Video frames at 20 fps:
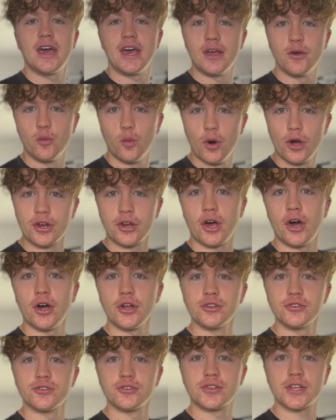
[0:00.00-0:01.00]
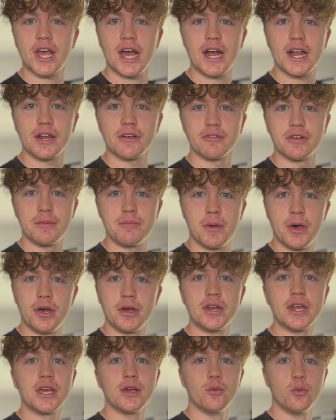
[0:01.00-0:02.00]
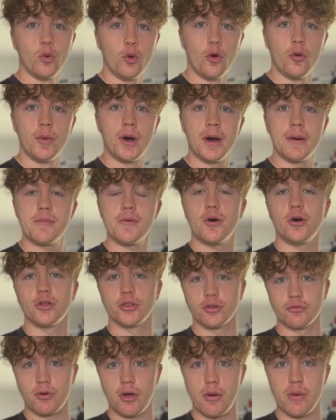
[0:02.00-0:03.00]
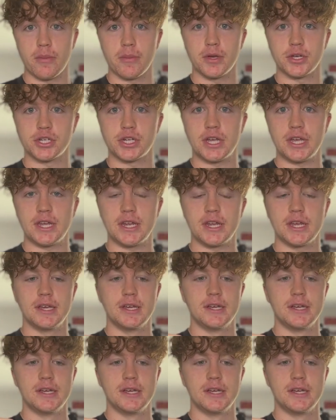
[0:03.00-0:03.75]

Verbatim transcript: a 100 calorie burning warm up on the rowing machine.